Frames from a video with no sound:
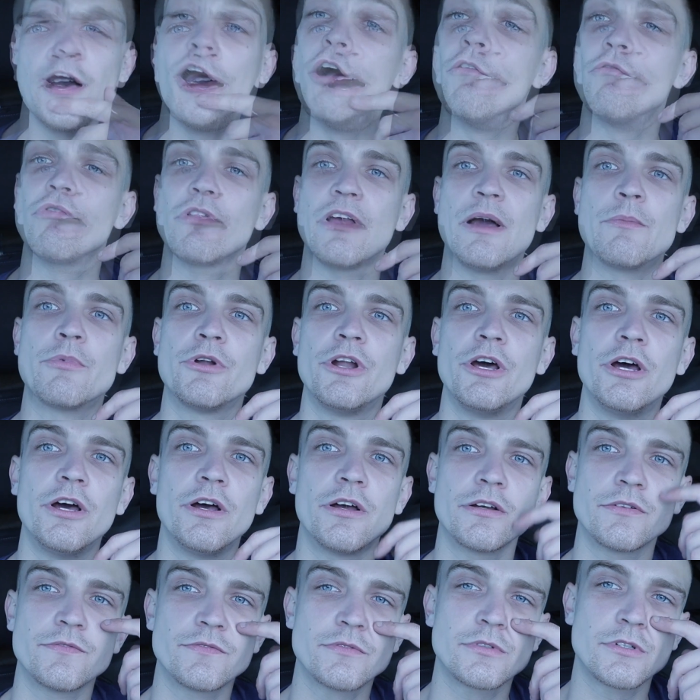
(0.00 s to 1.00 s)
Hopefully I'm
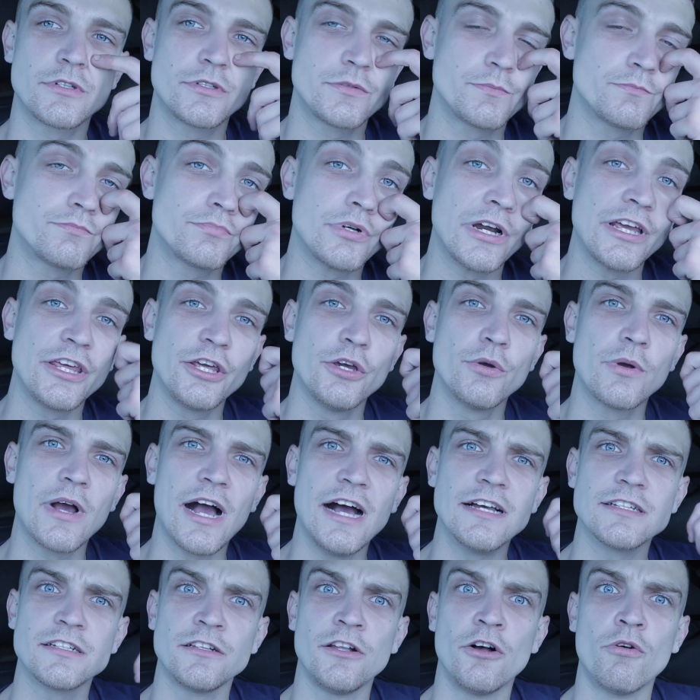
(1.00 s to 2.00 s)
gonna bring you
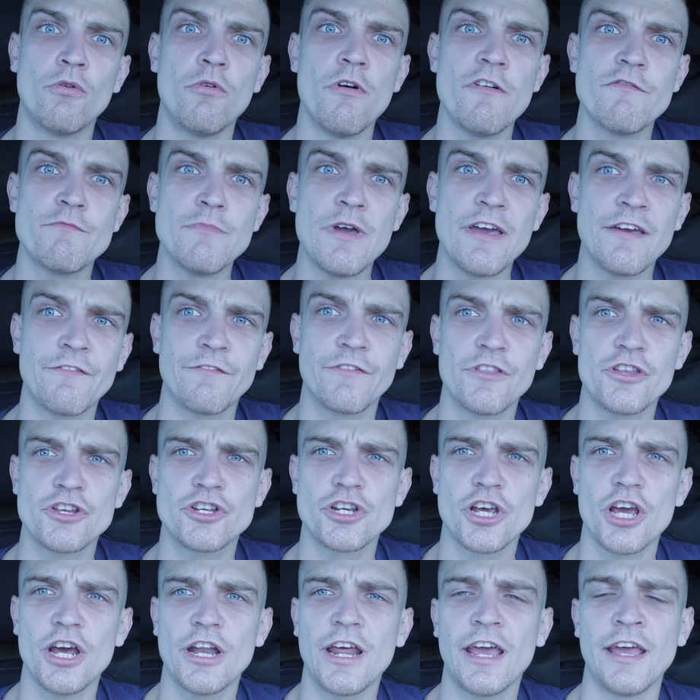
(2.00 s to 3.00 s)
guys along with me for the
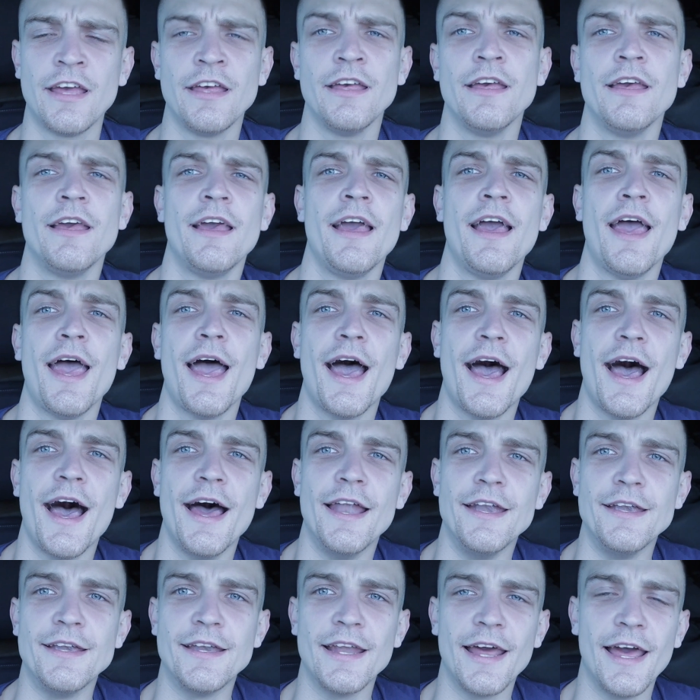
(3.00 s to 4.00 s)
journey,
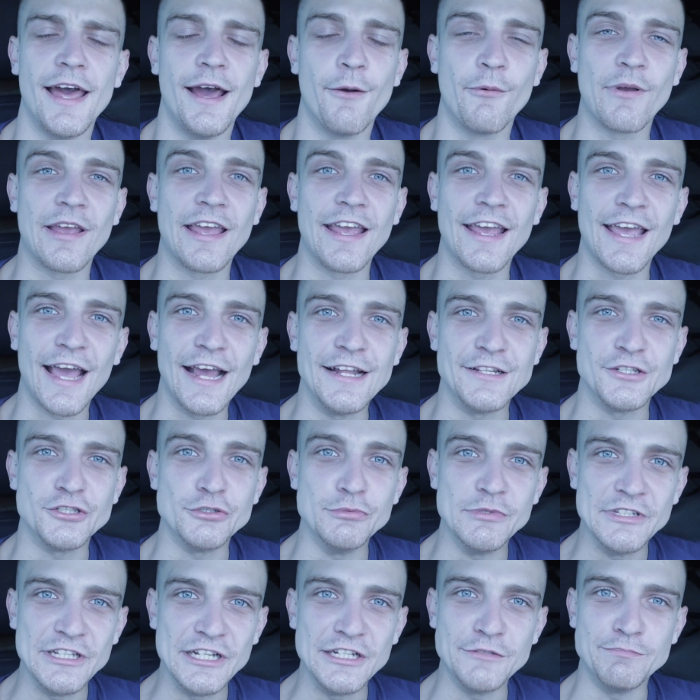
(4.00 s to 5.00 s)
and uh, we can get in
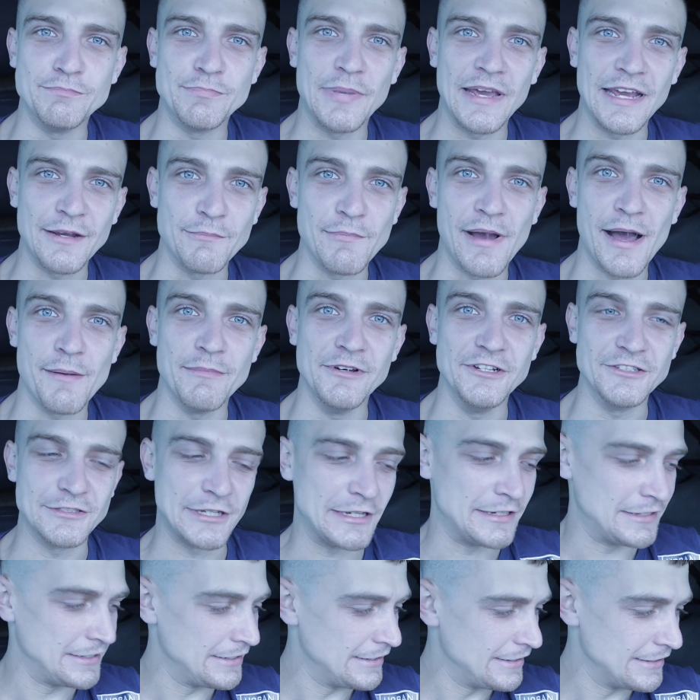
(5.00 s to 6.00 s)
some of these big mamas,
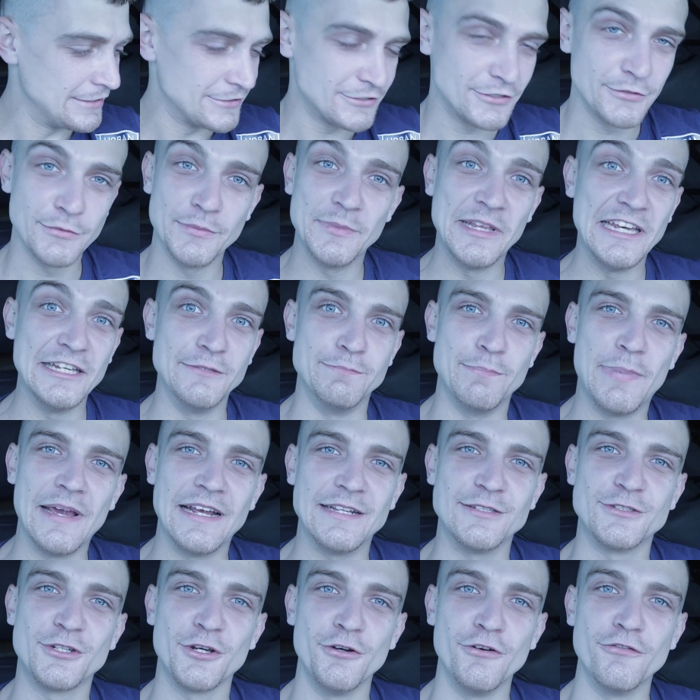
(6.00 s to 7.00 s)
some of these
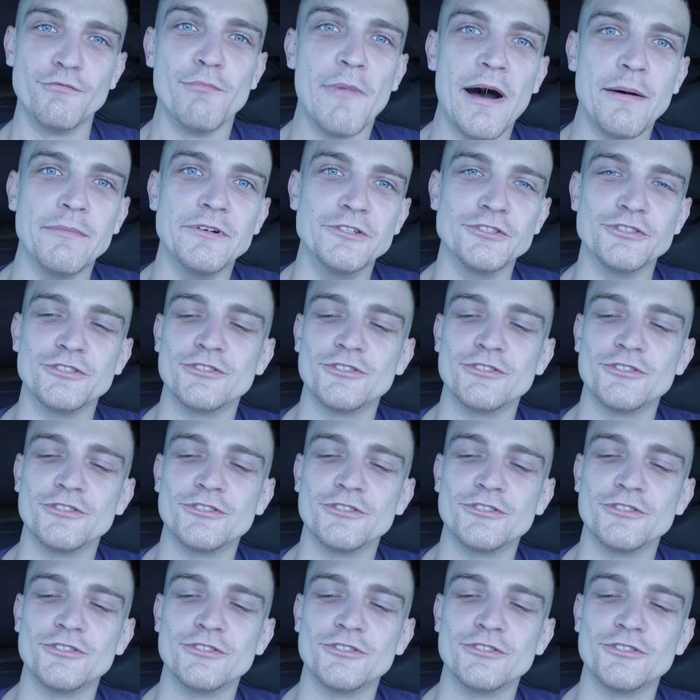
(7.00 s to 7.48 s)
big tooth mamas.